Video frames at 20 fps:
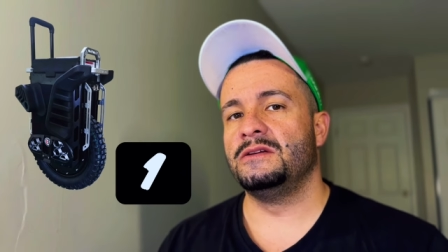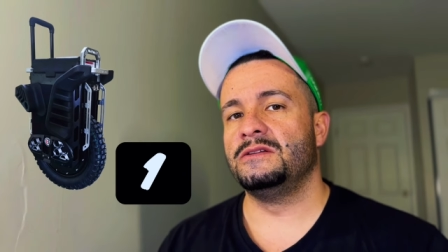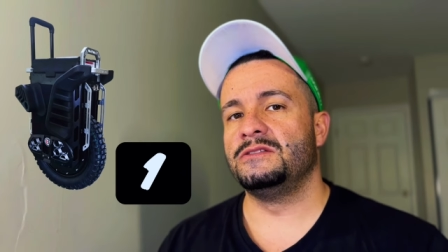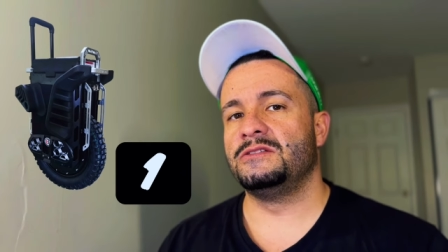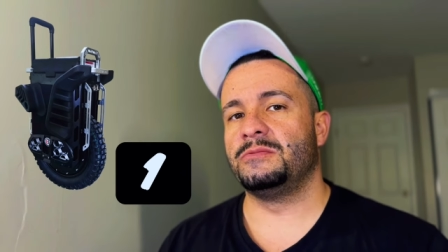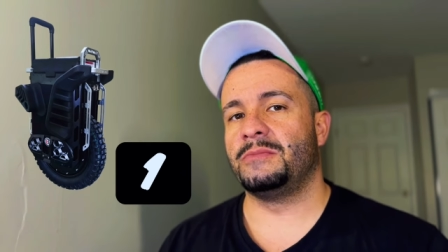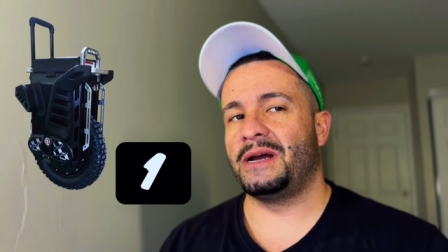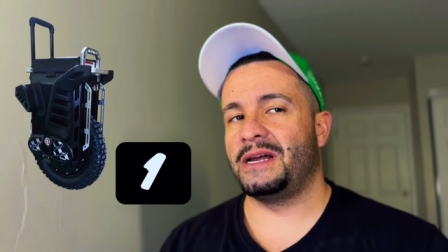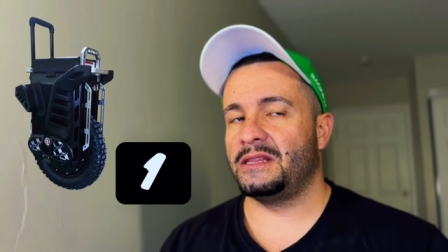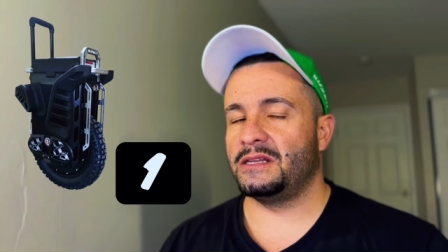
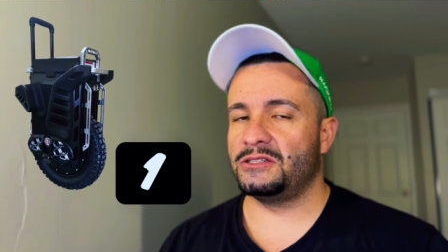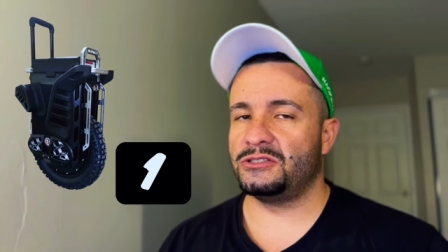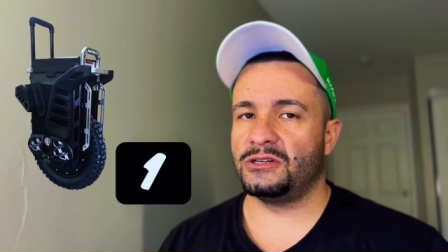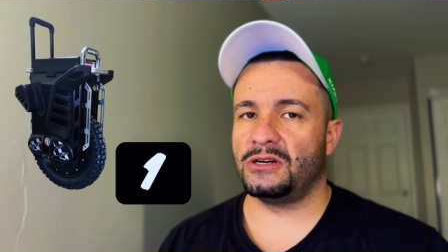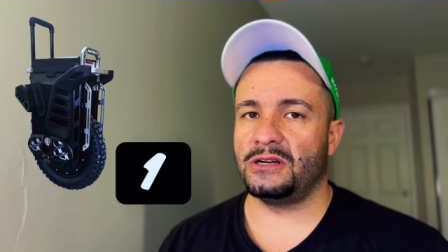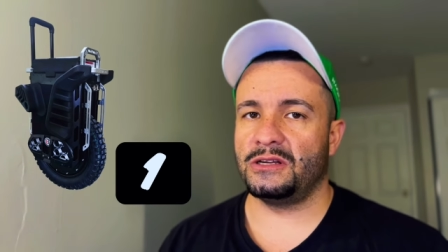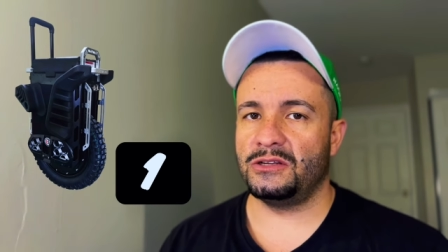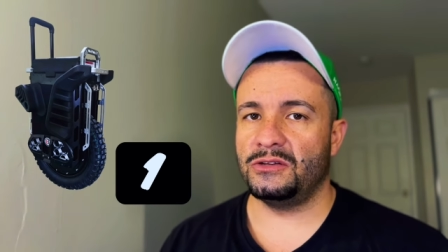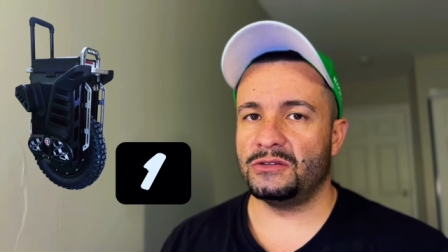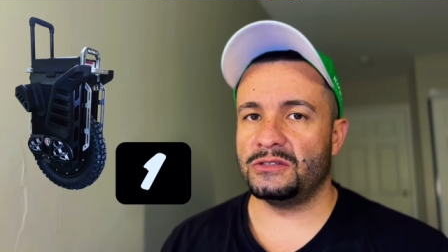to my
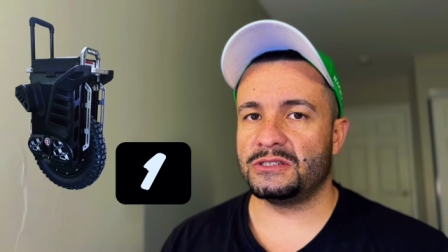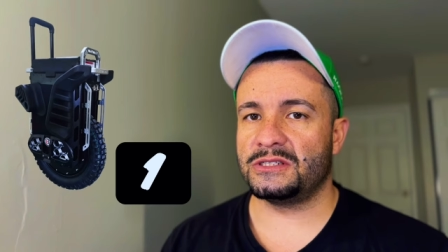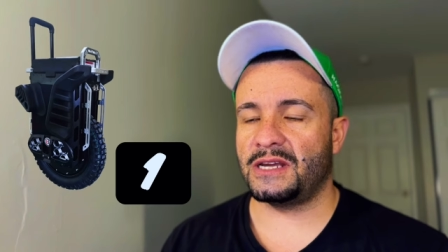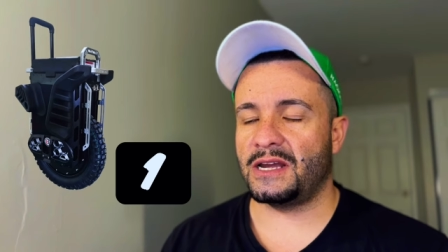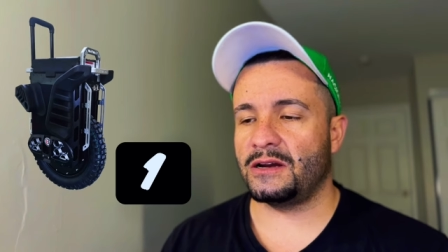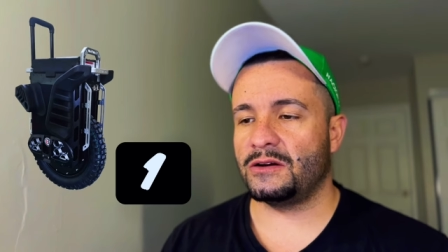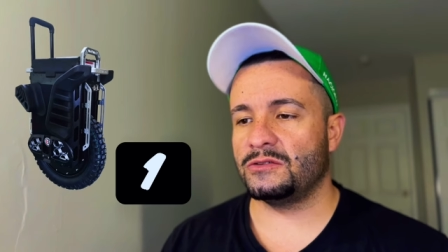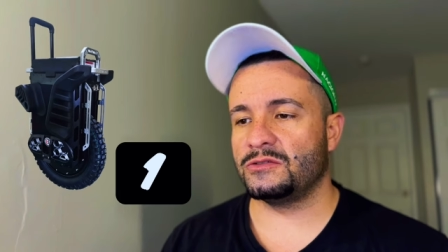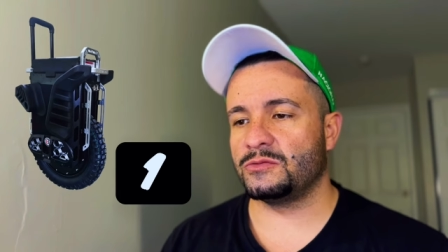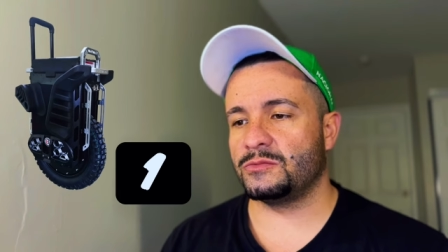electronic
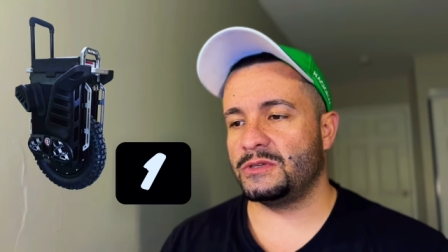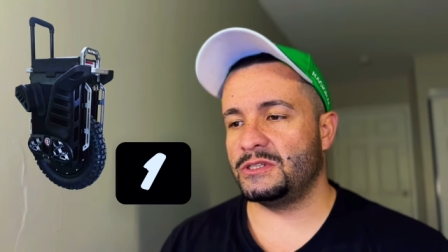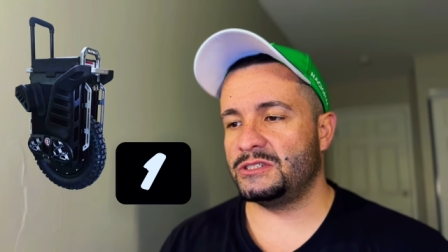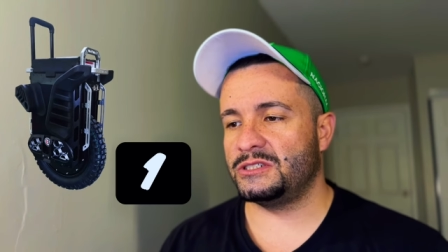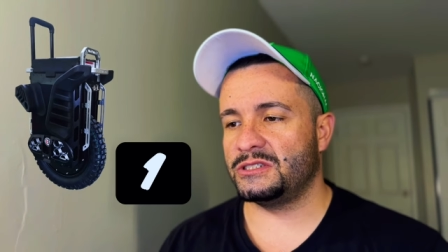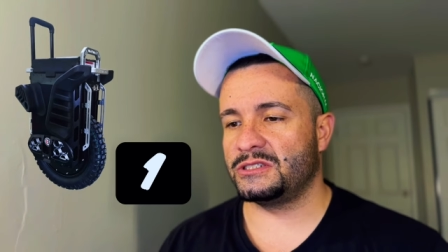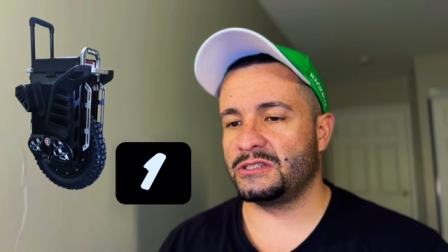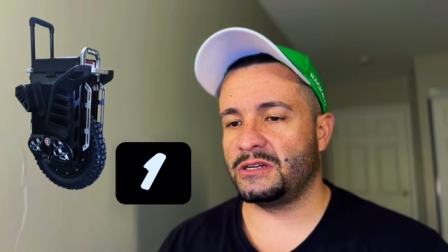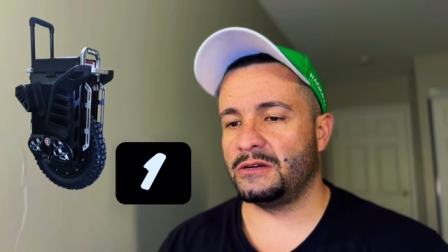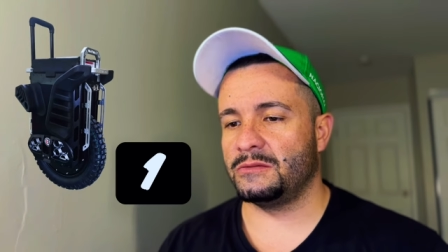unicycles when it
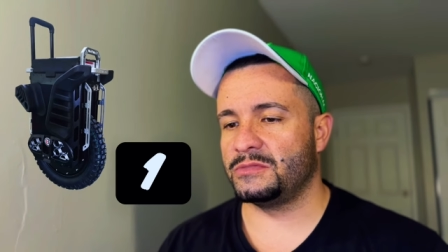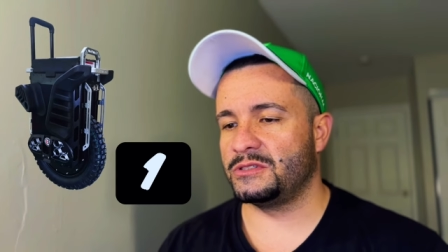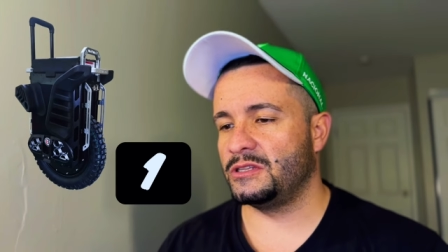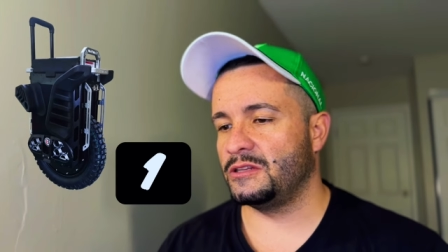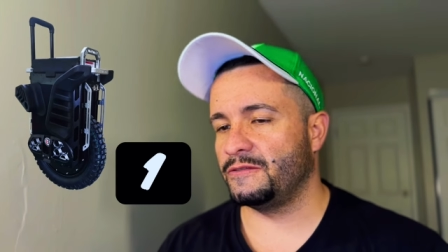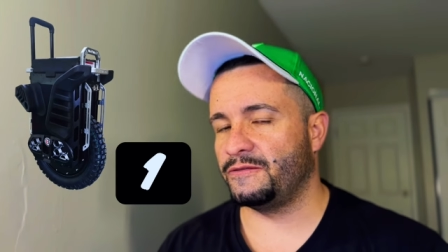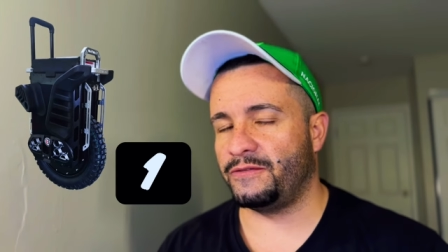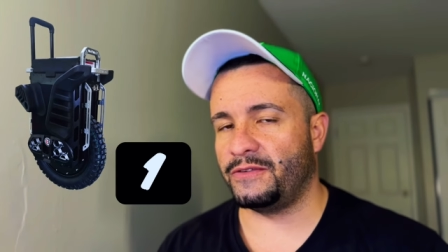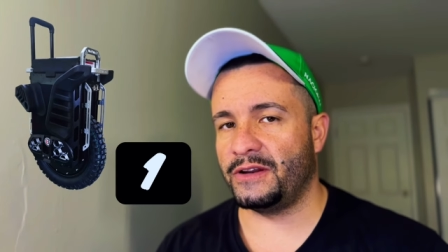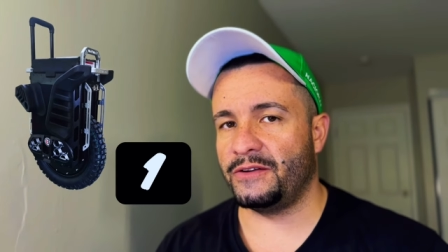just comes to
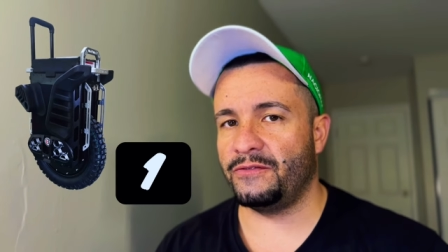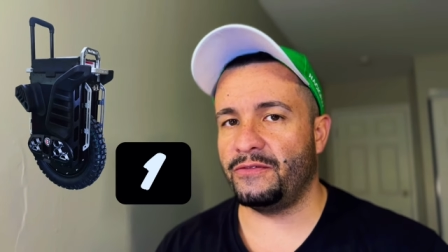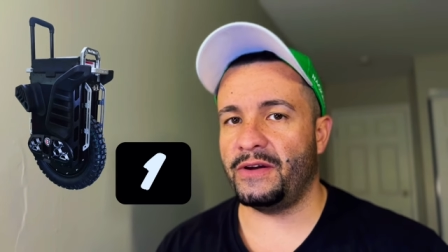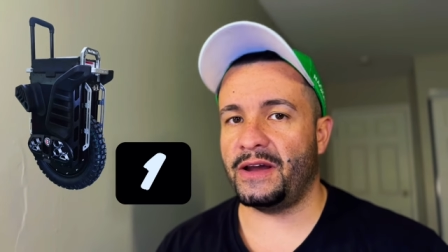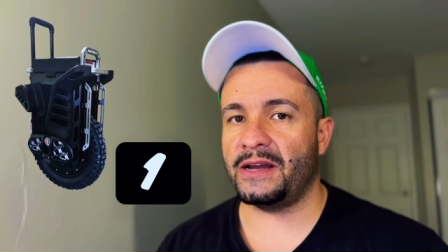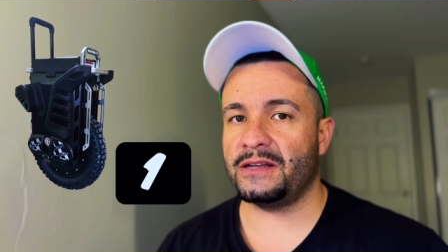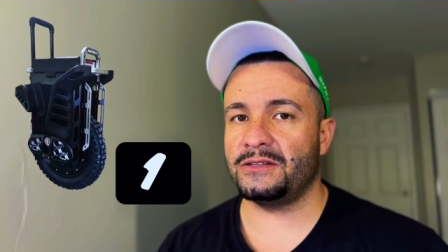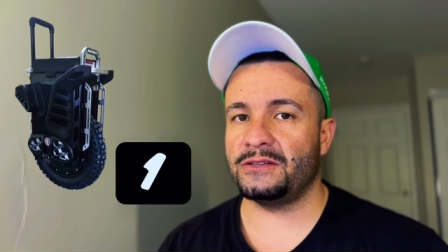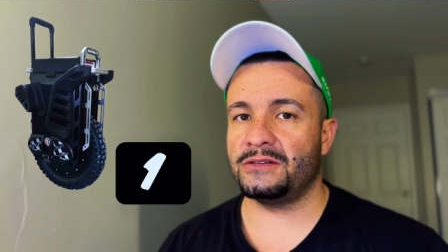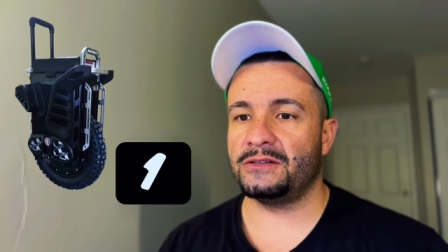the fun
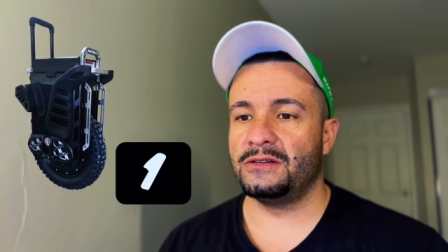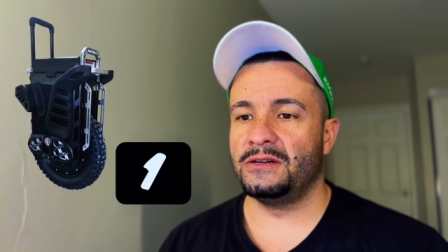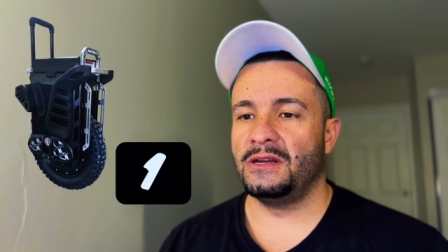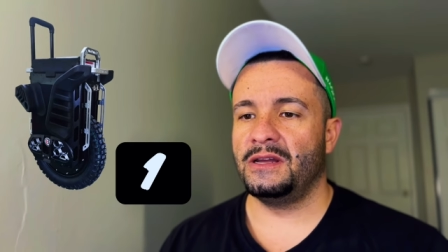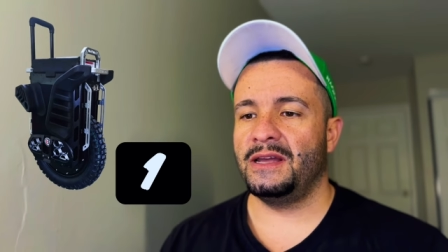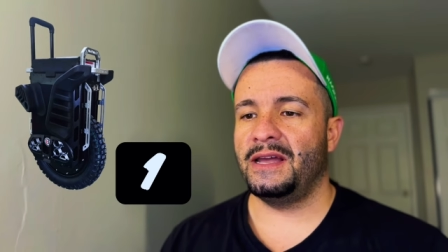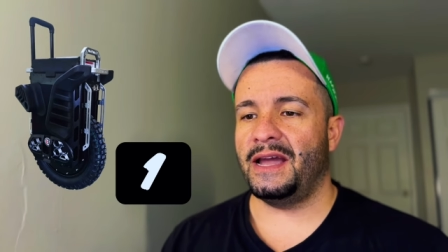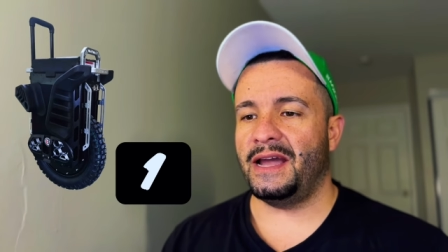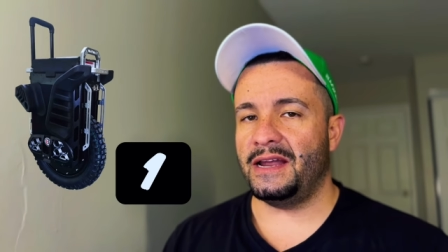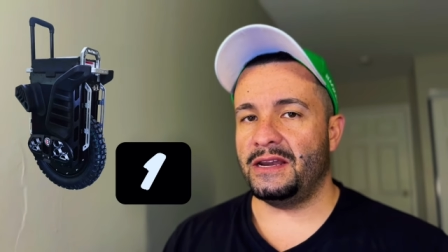factor
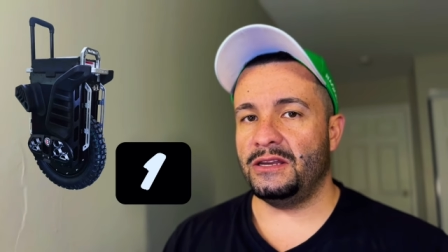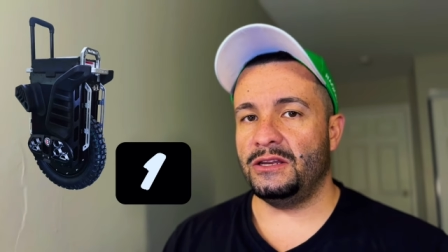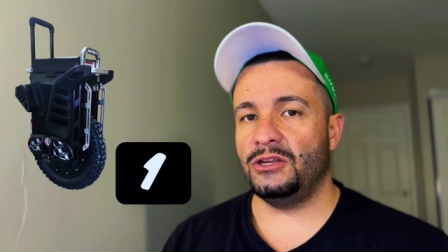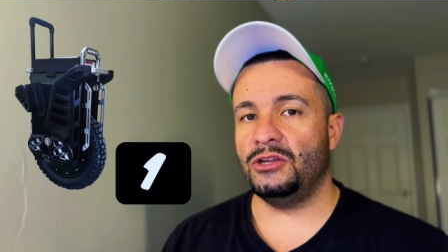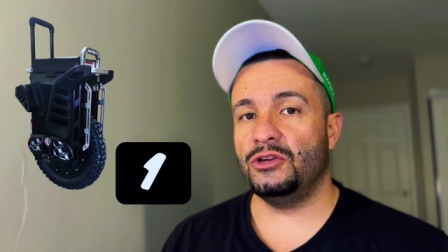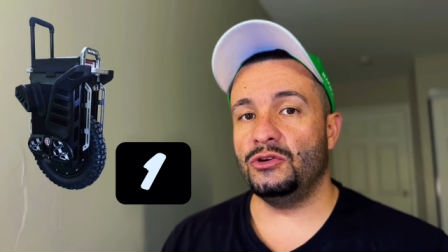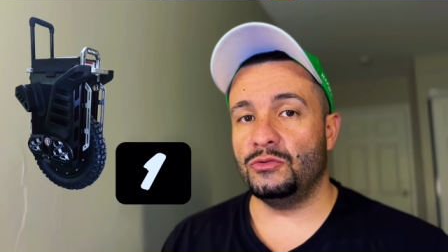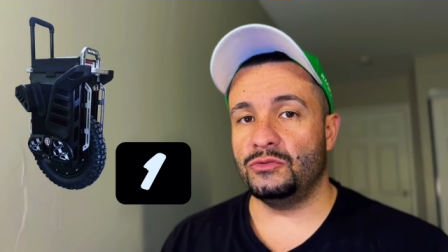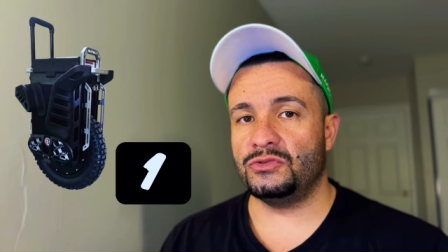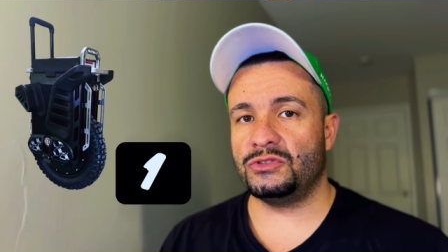and
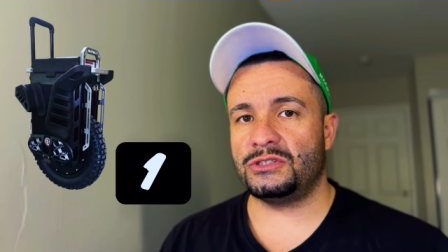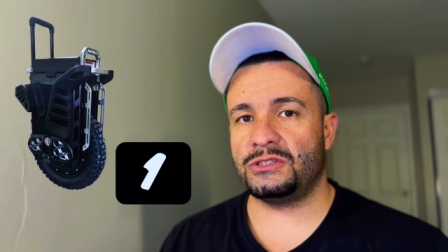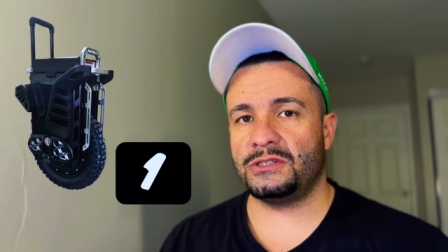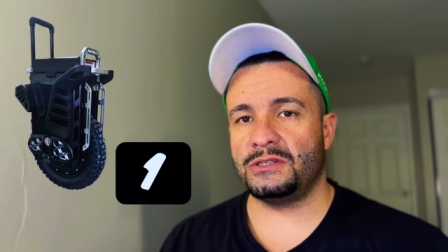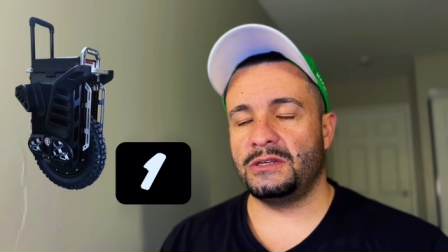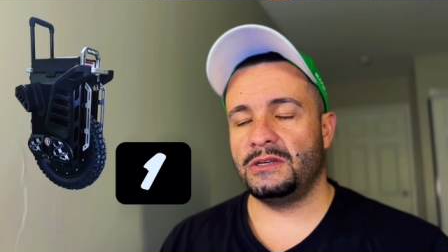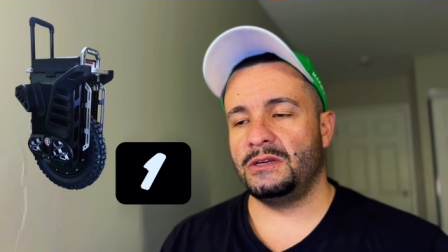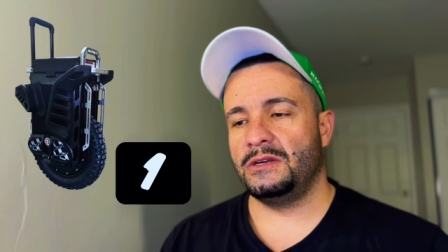use.